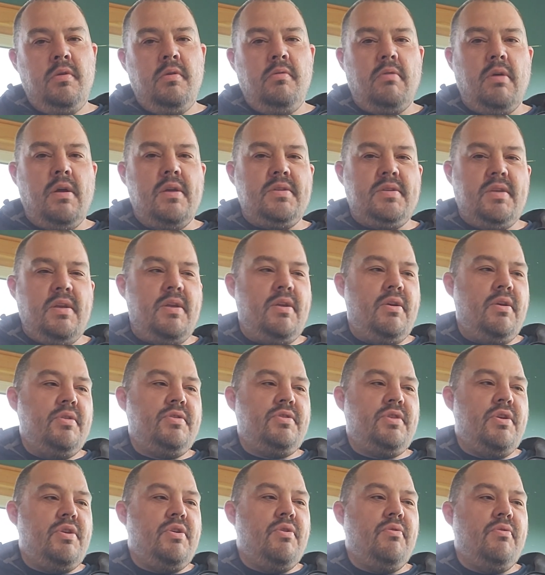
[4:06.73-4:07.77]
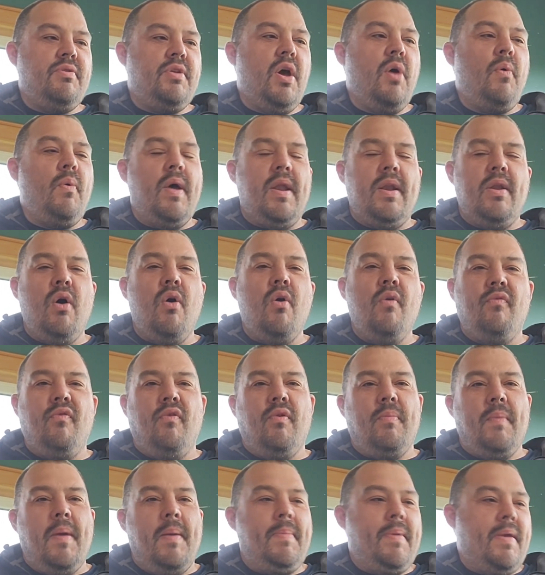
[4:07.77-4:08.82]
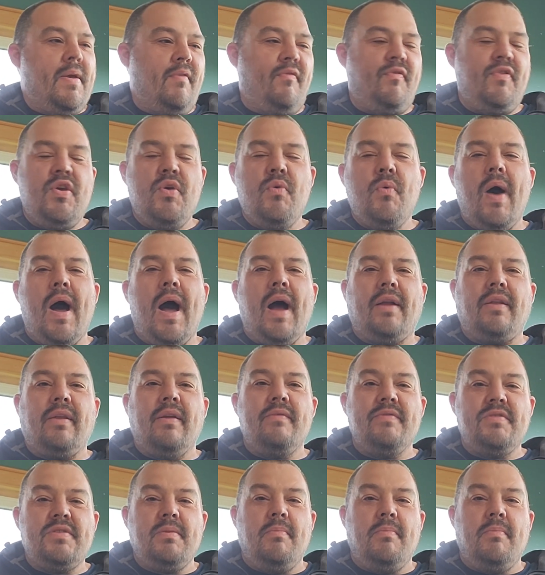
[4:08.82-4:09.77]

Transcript: right. So you know it over maybe a few octaves.